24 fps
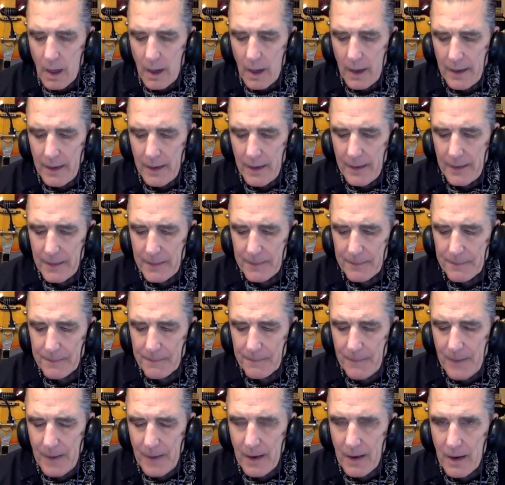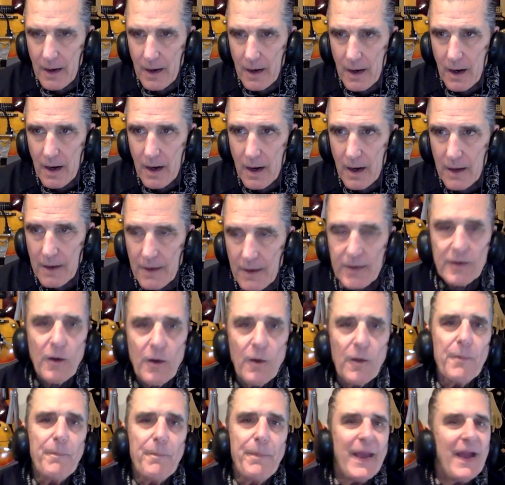Uh,
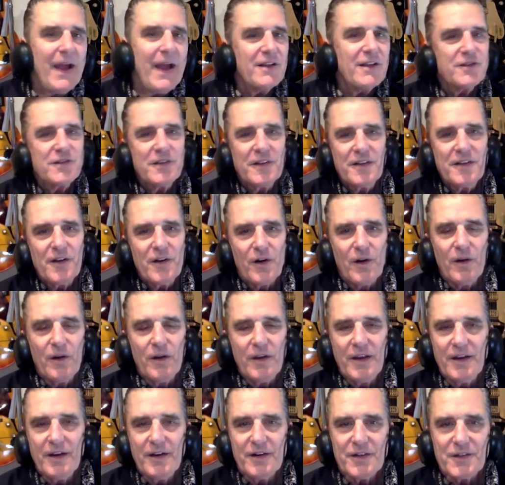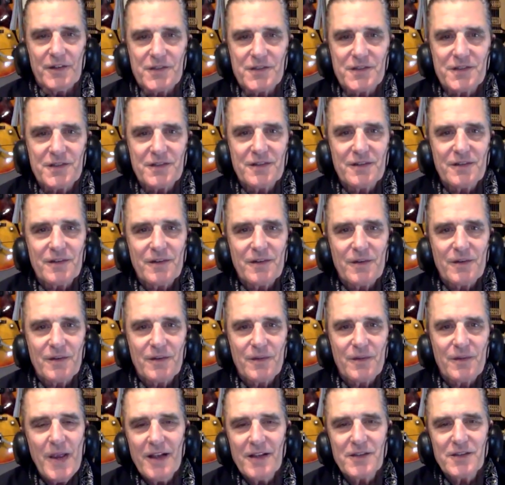the bands in the early years, we
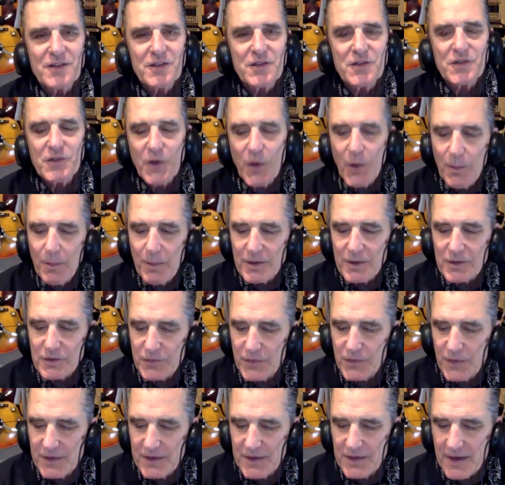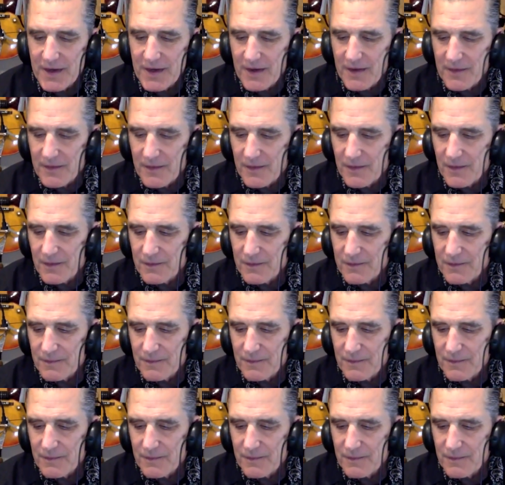had so much fun together,